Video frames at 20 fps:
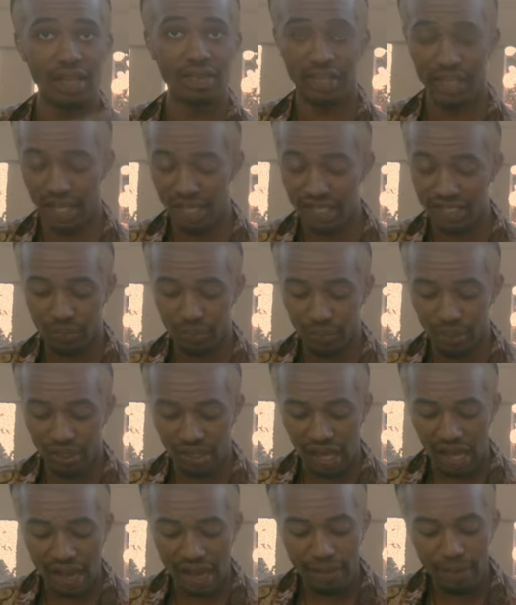Things we
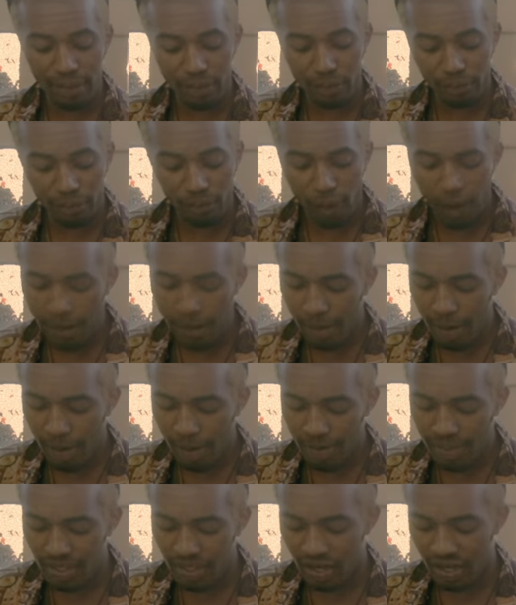thought were for our
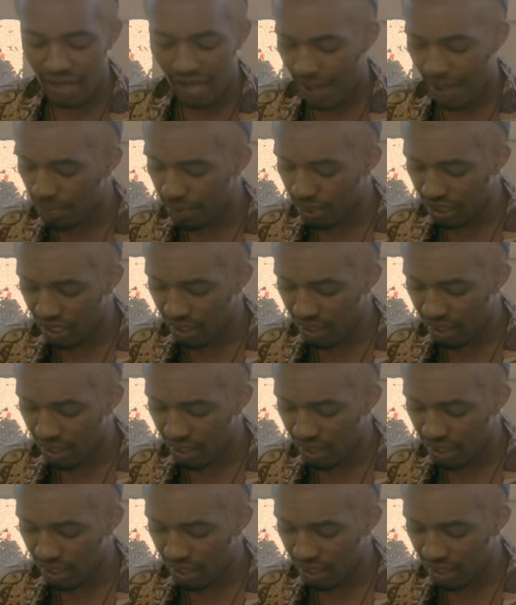purpose aren't happening